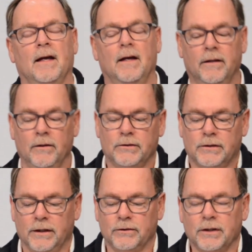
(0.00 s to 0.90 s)

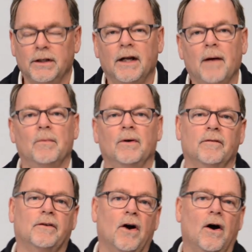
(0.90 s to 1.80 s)
there's, there's a number
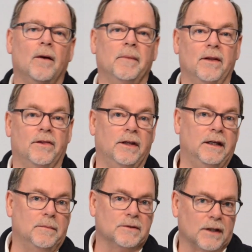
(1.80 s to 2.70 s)
of common
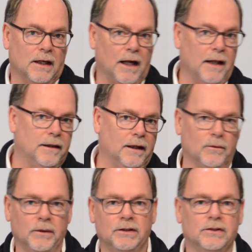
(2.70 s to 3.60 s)
themes that I
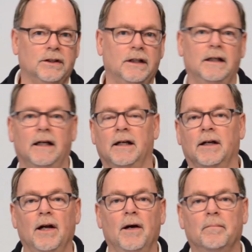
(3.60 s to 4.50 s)
think we see
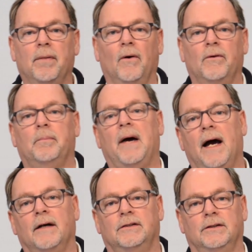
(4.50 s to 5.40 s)
in both
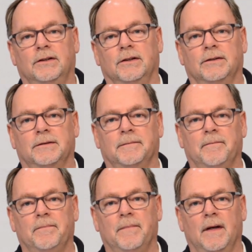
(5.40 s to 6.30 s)
passages.
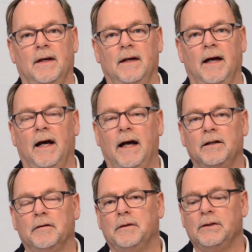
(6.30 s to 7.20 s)

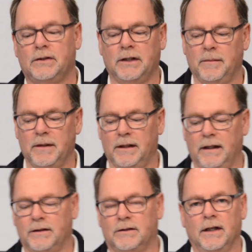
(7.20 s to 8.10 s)
And the first theme
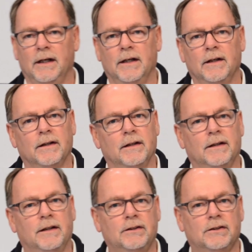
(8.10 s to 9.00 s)
is
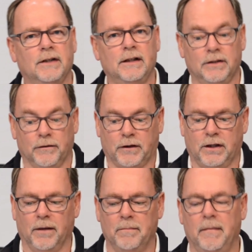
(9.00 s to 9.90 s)
this sense of
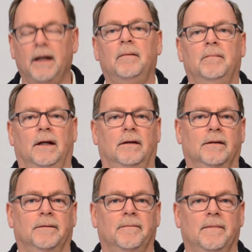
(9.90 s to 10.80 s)
commitment,
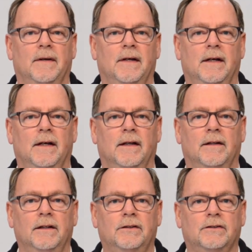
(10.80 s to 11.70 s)

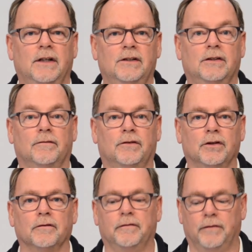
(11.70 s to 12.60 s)
this sense of
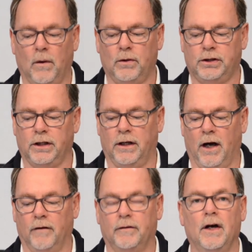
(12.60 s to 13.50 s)
devotion, of